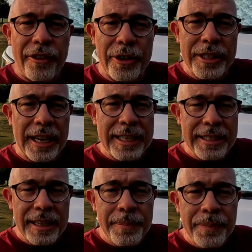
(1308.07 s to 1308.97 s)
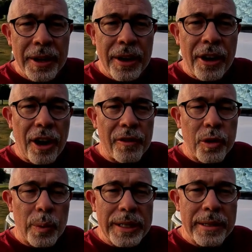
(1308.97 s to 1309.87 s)
first taster
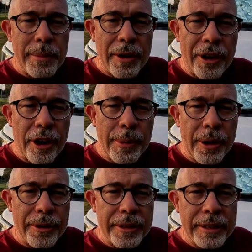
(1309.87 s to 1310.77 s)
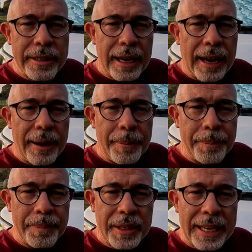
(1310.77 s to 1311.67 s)
of the Windsor Motorhome Owners
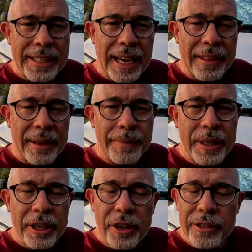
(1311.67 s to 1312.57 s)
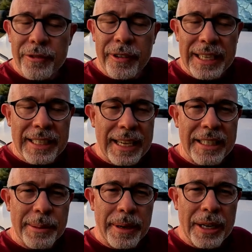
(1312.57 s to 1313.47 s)
get together. It was
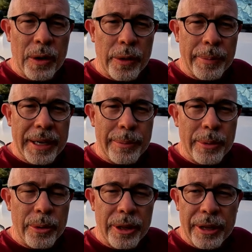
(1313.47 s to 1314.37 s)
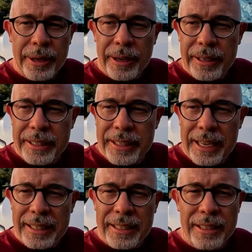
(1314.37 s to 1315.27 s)
fantastic meeting all the people. The
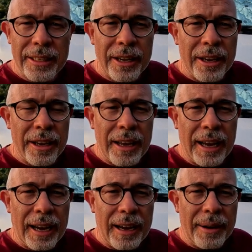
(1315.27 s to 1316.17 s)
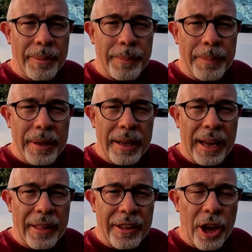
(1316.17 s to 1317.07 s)
sense
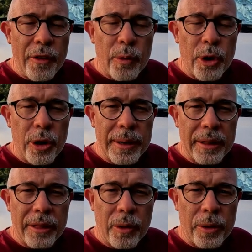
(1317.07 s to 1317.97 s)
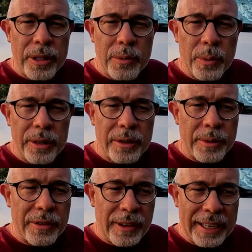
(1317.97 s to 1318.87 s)
and the overwhelming thoughts were that it
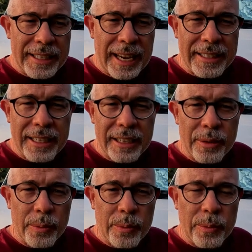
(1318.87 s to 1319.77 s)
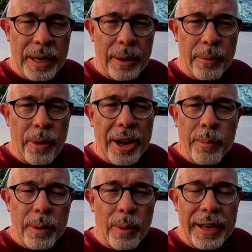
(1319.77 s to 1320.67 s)
was fantastic, and why
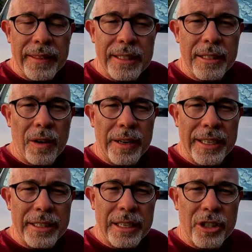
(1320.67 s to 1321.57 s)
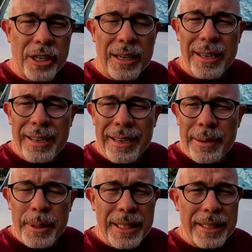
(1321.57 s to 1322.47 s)
did we wait this long, etc.
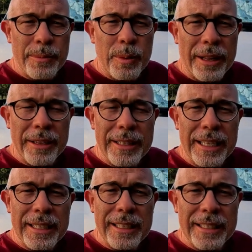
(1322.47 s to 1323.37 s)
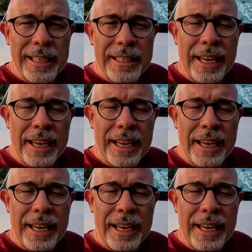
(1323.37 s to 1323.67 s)
But it's one of those things, it does